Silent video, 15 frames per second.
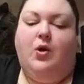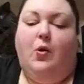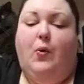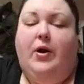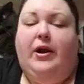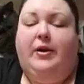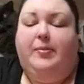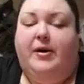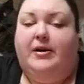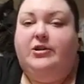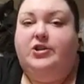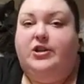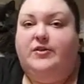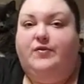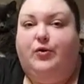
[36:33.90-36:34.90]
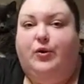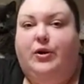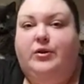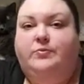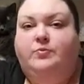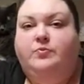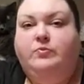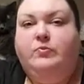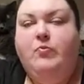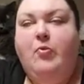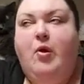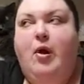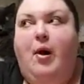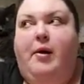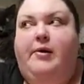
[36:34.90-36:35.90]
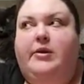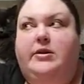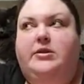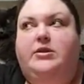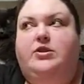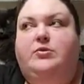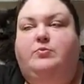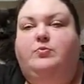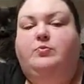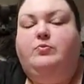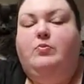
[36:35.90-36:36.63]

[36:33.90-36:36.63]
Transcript: What I apologize for is